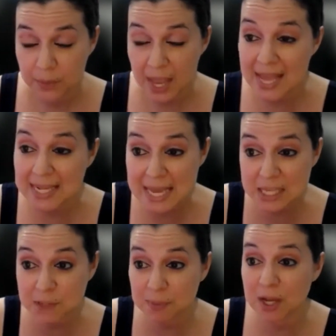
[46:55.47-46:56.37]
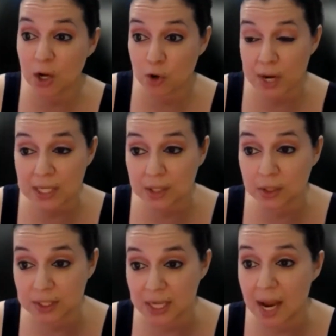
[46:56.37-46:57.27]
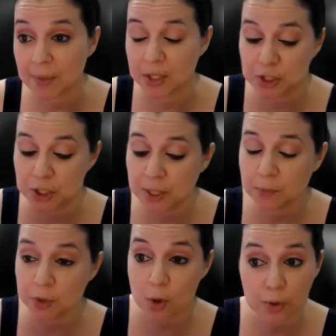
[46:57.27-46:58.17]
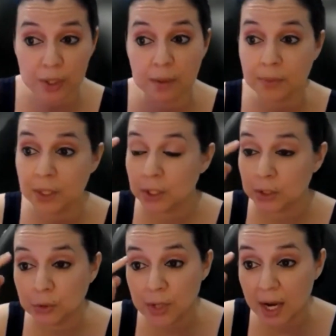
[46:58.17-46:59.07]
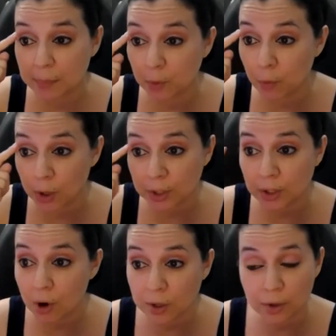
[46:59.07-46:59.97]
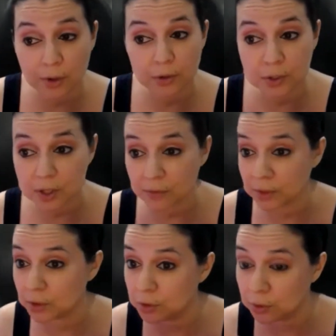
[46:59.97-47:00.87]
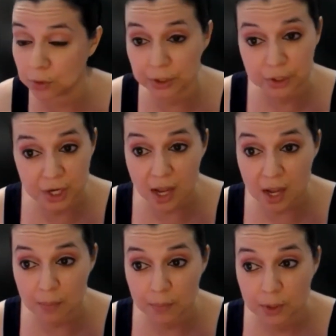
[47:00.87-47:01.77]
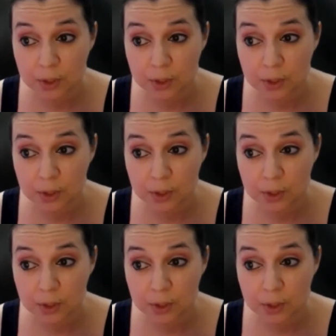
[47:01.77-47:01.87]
And he spent a great deal of time, and Jim told him, you got to be working harder on yourself than you do on your job.